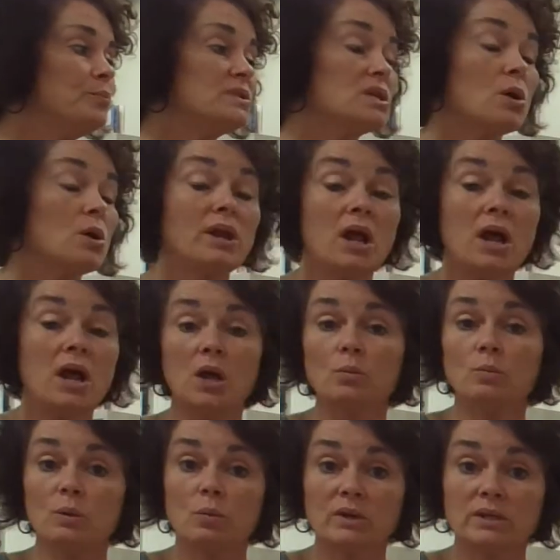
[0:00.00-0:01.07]
So at
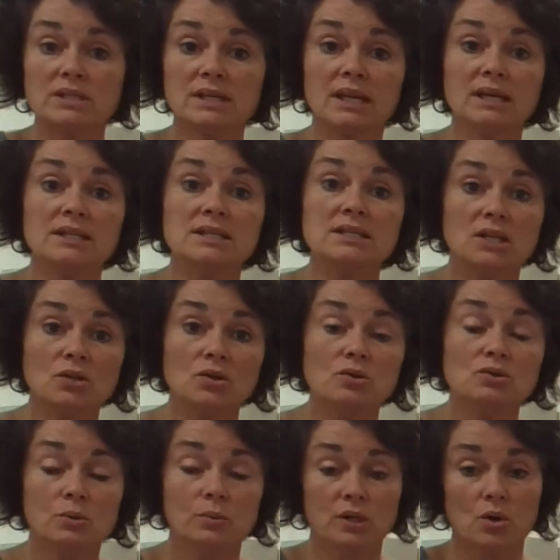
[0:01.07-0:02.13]
home, we want to
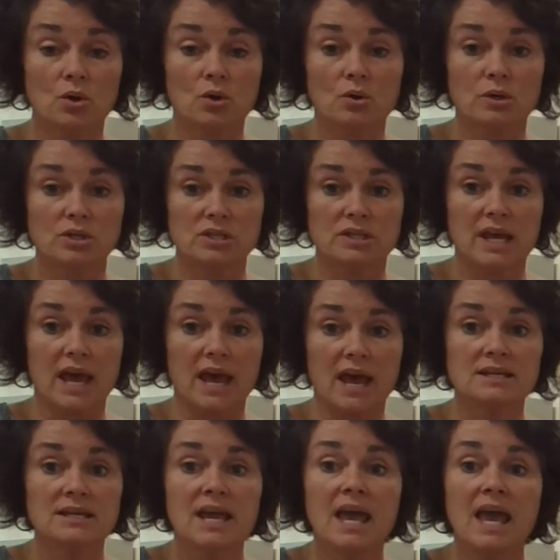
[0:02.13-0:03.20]
continue to encourage
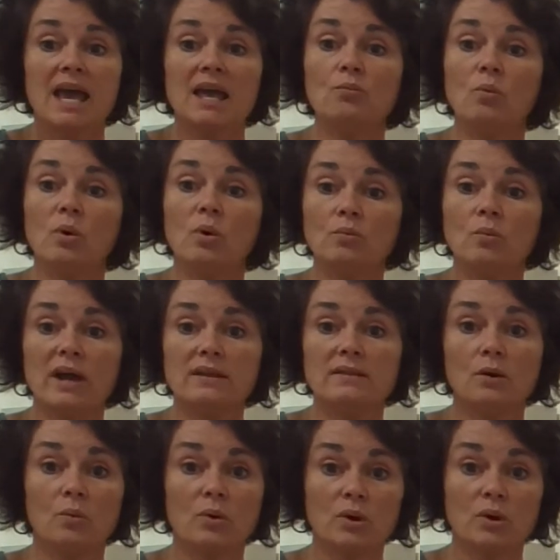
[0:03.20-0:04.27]
that. And one way
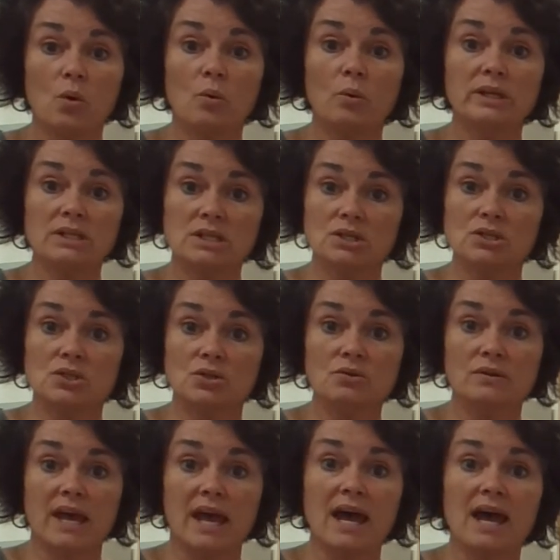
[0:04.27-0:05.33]
that we're going to
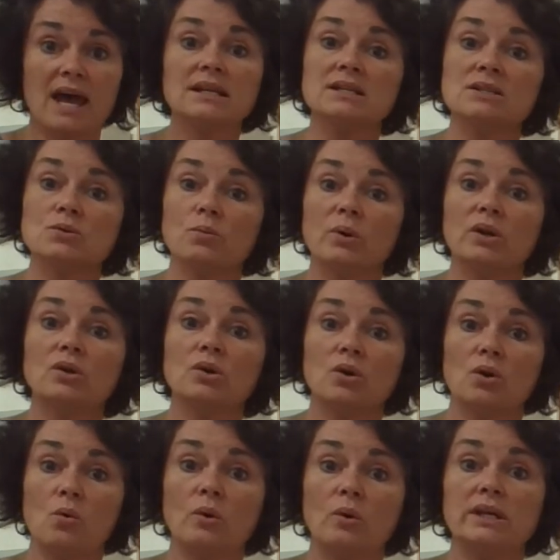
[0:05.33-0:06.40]
do that is
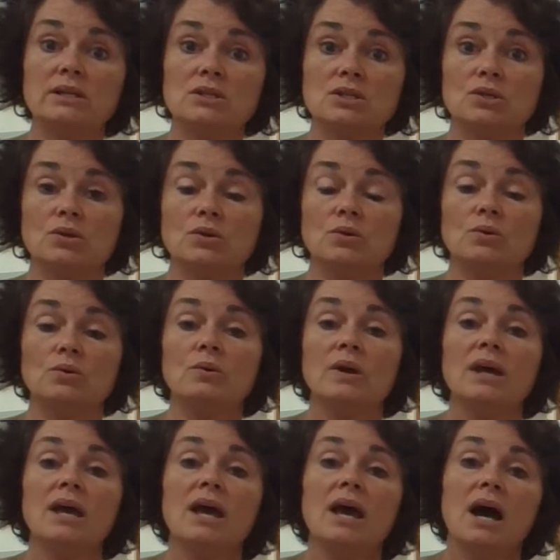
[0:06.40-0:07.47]
we're going
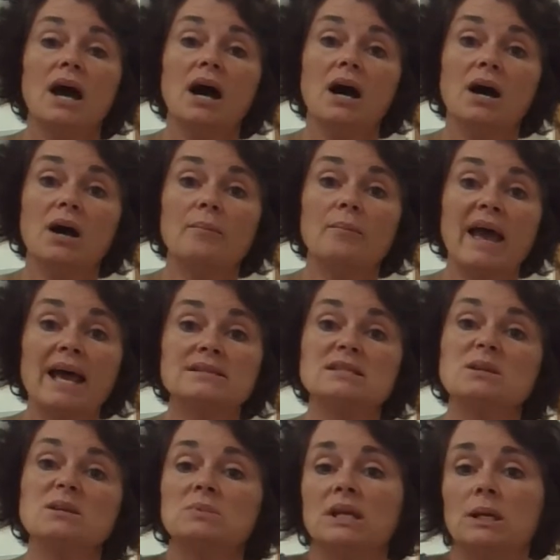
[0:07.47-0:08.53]
to
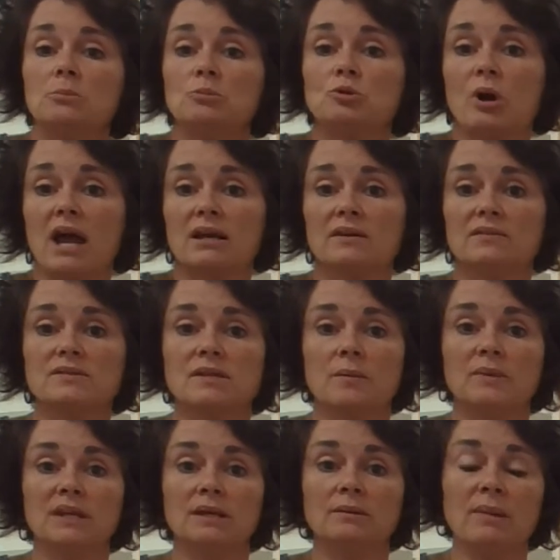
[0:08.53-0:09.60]
ask them to keep track of
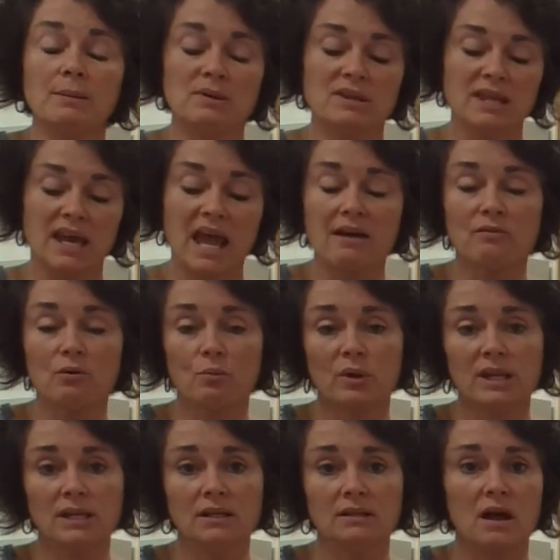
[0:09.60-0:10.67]
something. Maybe they have a
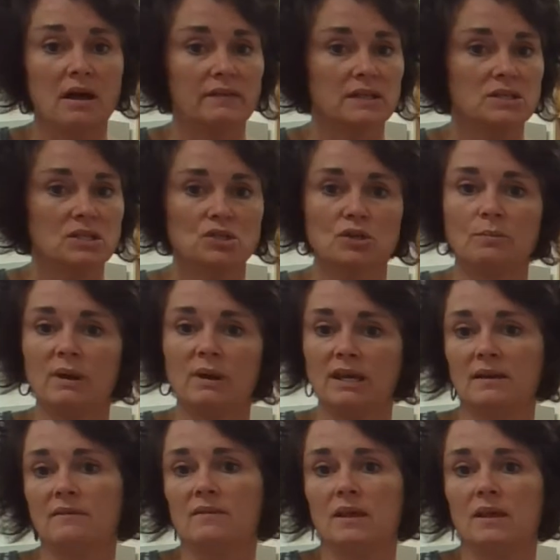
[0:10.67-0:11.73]
reading log the teacher
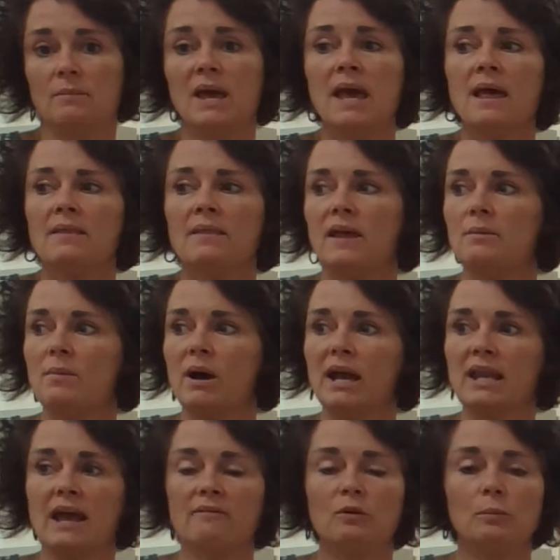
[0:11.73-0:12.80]
may give them. They
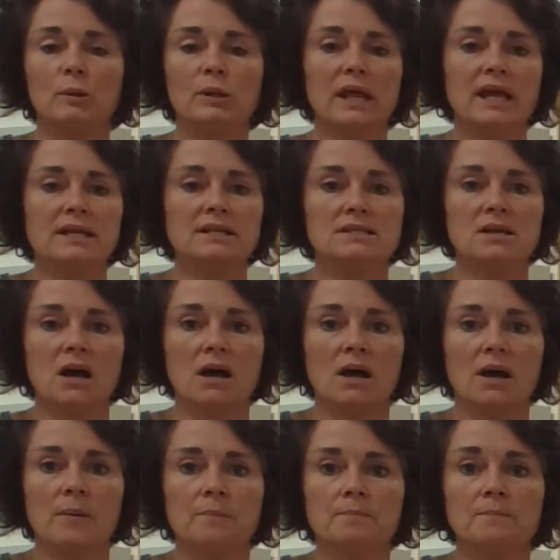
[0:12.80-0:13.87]
might have a place,
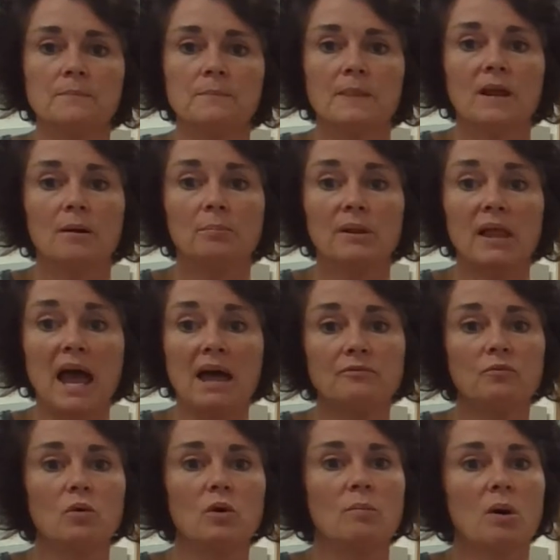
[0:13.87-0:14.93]
a
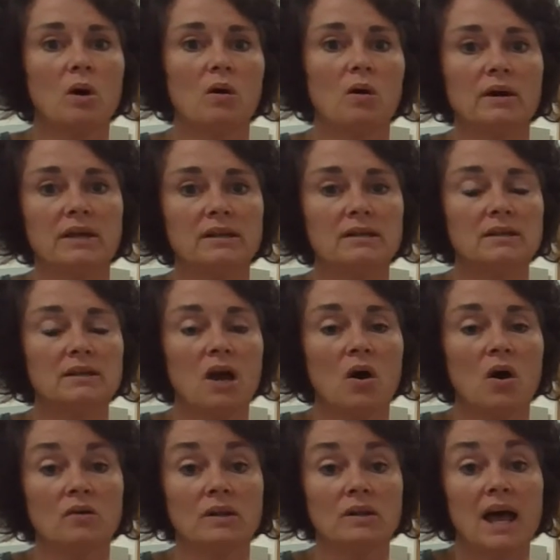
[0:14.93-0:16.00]
platform
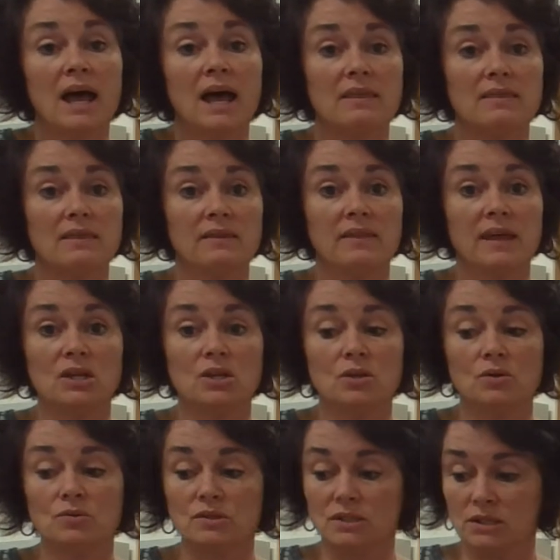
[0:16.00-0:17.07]
online that they
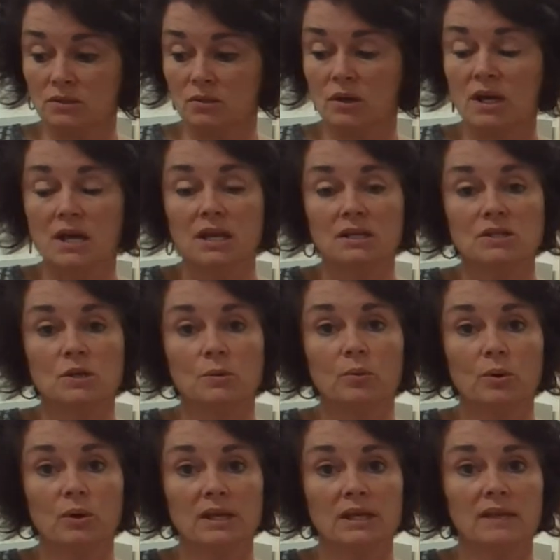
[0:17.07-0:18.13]
use to
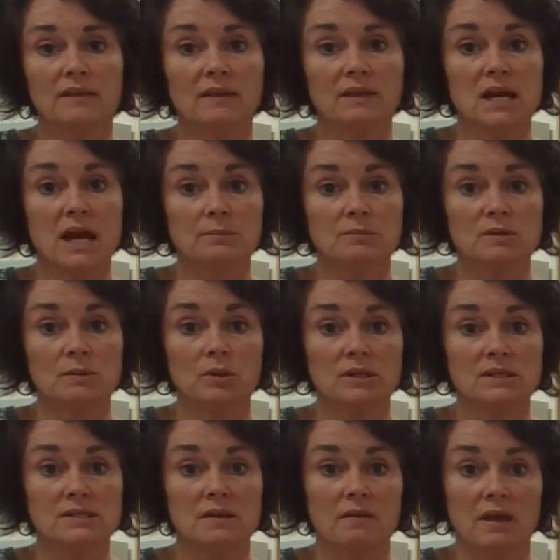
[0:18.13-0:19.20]
put in the types of
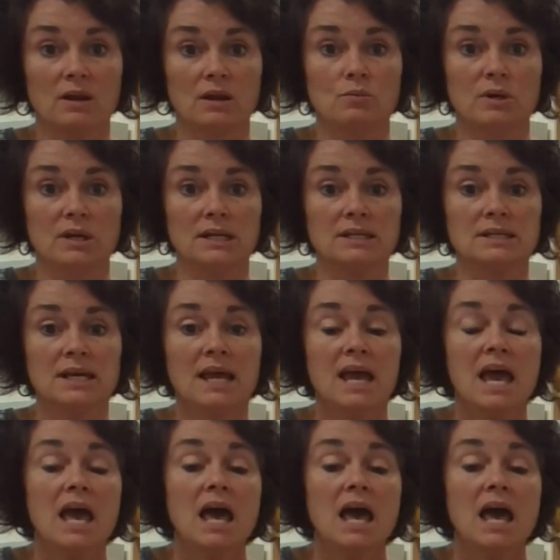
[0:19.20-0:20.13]
books that they read.